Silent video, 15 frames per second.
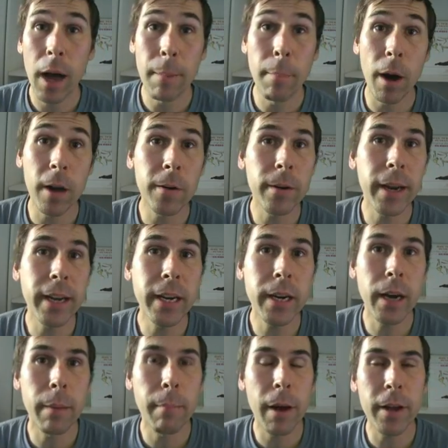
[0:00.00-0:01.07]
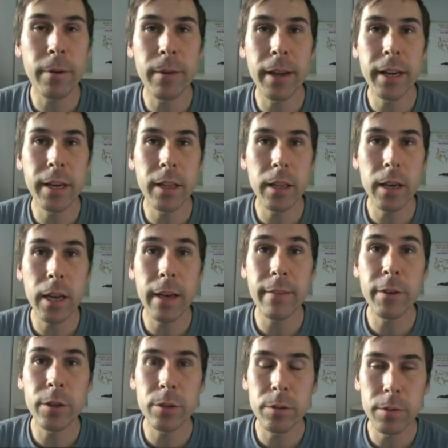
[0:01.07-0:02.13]
I moderate it. I moderate it a little
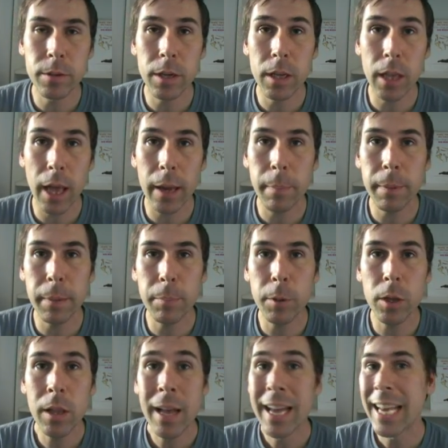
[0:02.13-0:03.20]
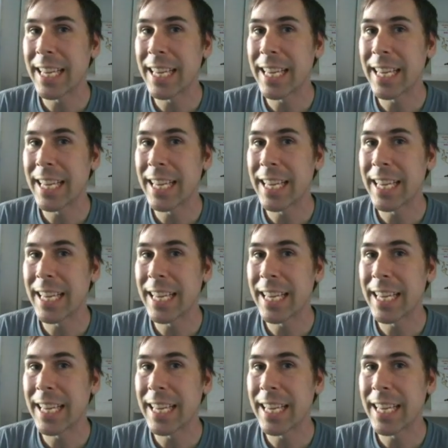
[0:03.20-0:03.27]
heavier than a lot of people.